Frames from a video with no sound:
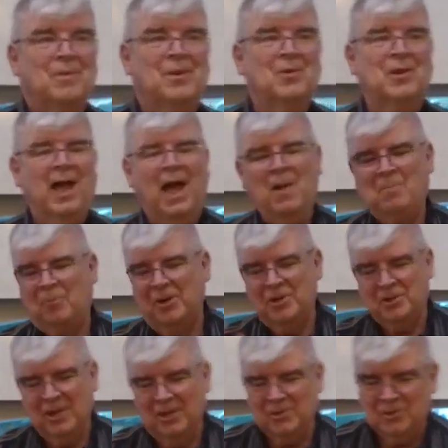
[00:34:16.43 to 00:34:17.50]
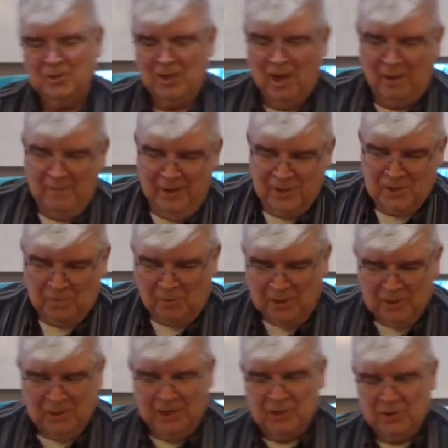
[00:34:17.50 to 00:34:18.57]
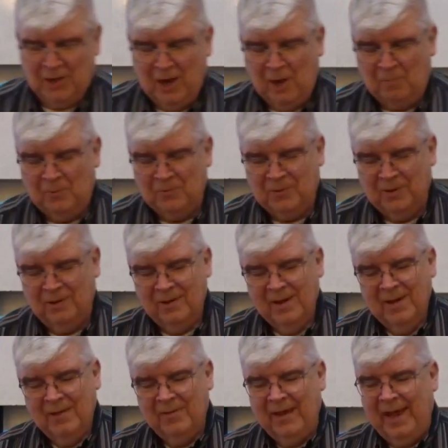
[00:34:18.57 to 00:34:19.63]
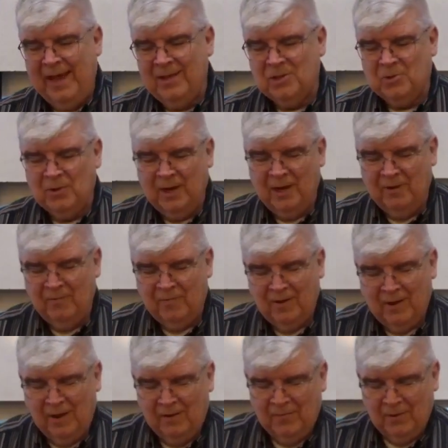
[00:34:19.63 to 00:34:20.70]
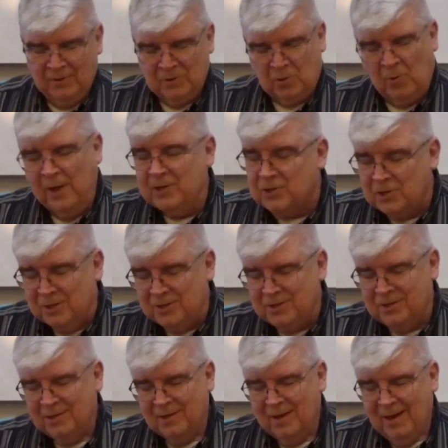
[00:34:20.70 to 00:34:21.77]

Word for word: Okay, I appreciate your comments, appreciate your help with the, the answering of, uh, of those questions.